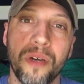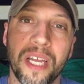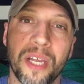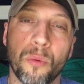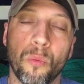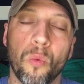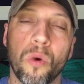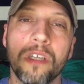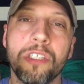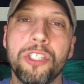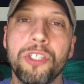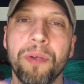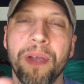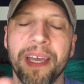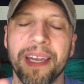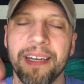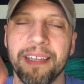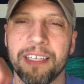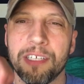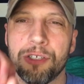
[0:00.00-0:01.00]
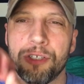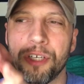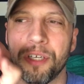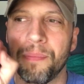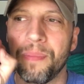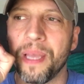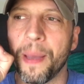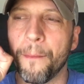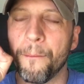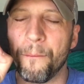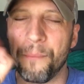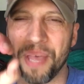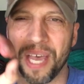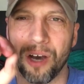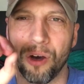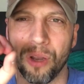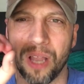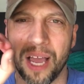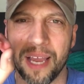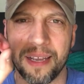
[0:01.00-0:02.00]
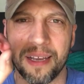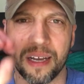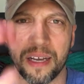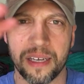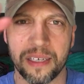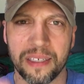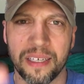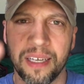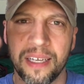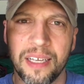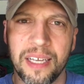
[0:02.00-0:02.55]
and once you hit it, there should be a bell icon.